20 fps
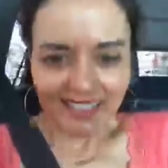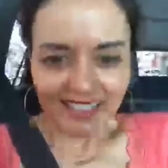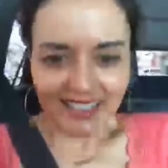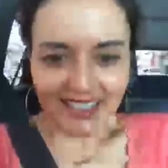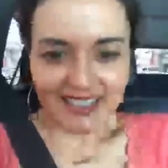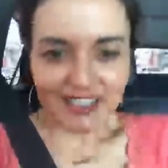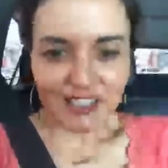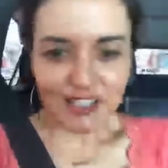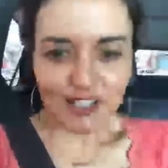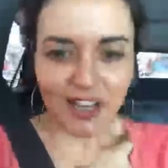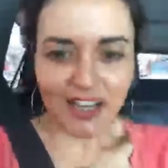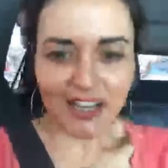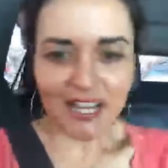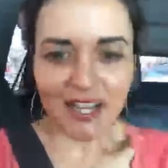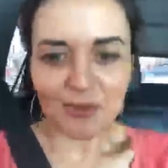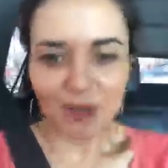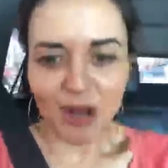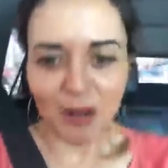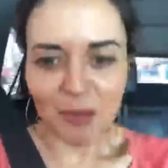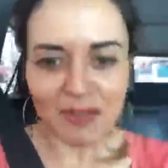It's
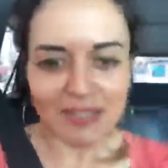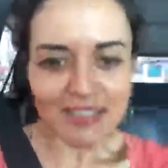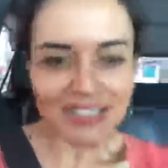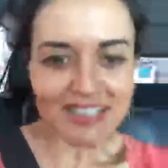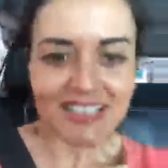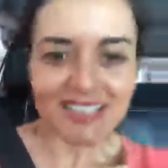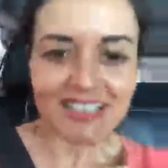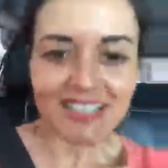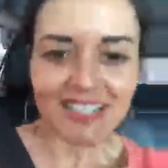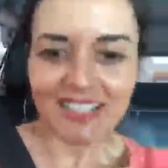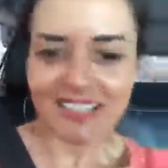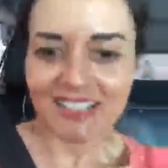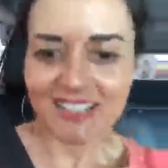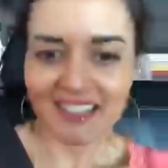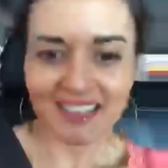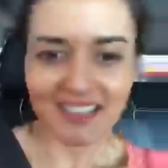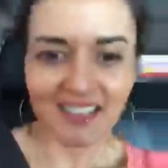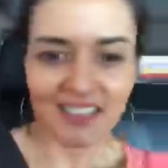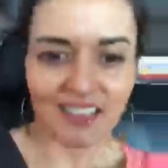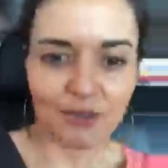Jackie Robinson
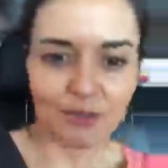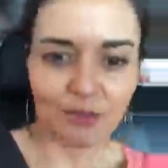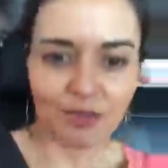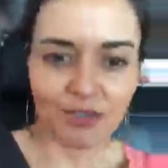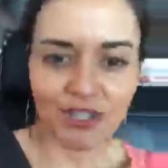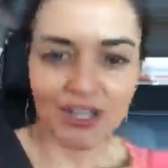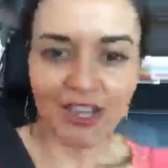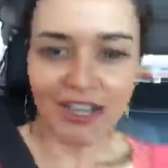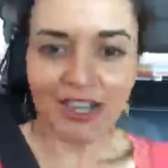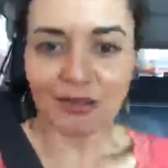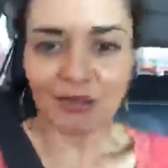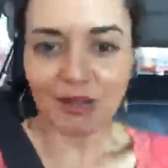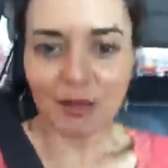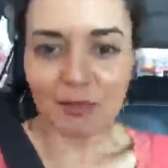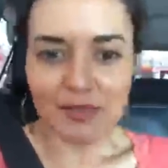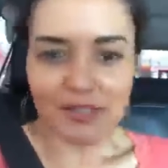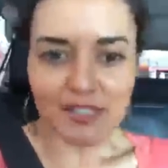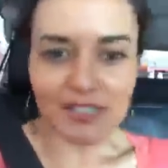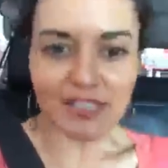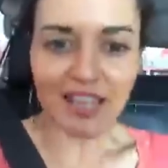
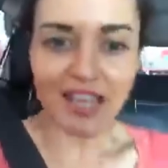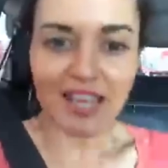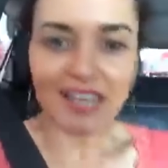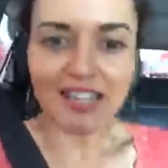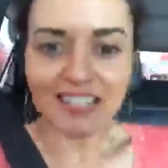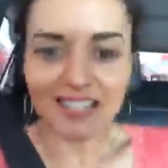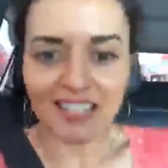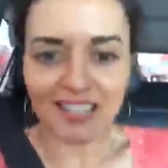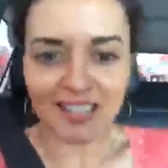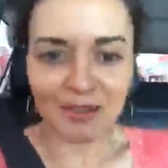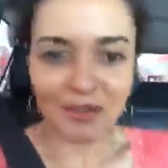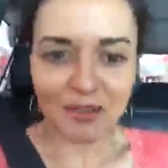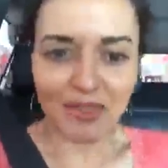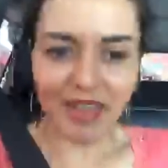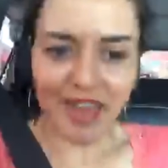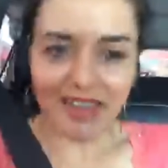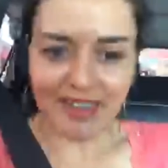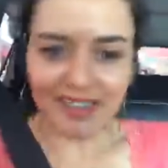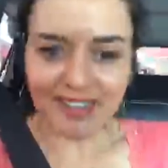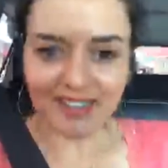Day. I did not know
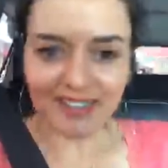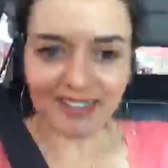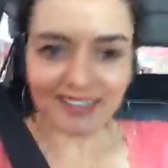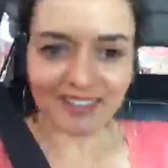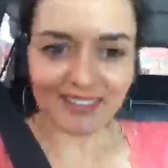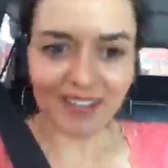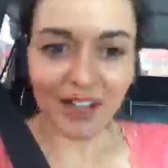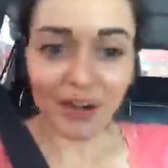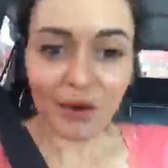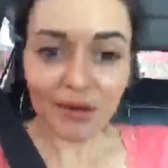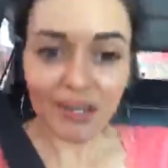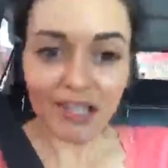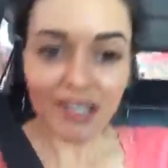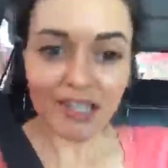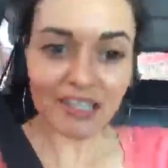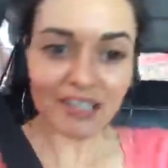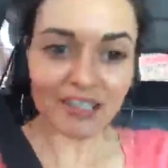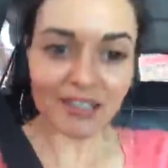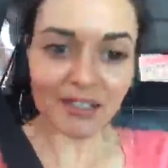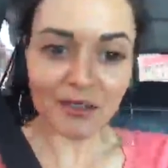that. Oh,
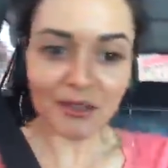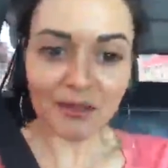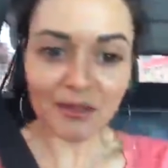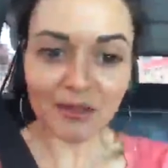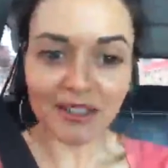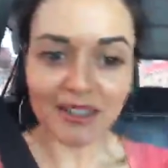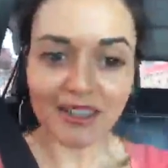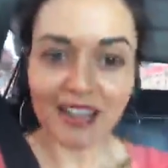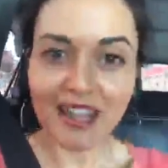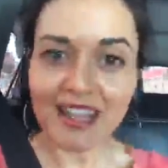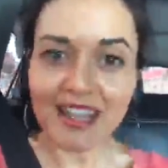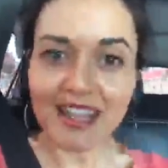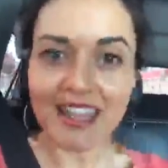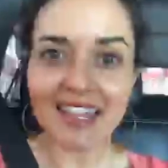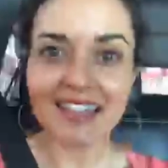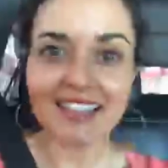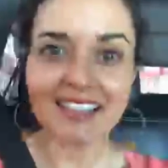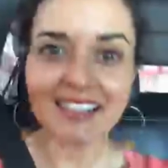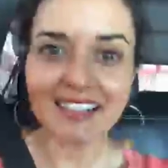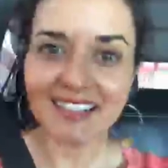Keenan, you're the one. Hey,
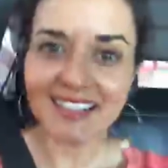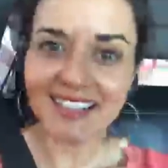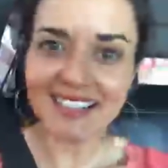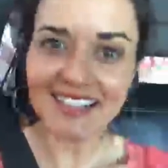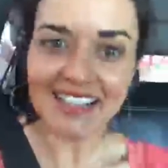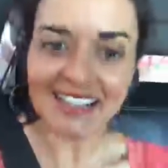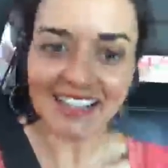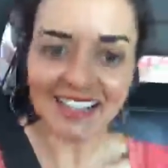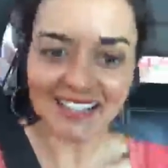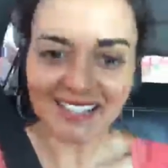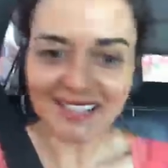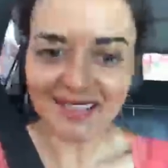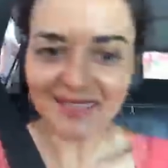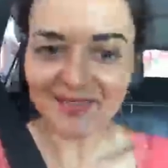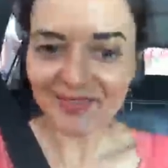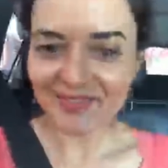Keenan, good to see you.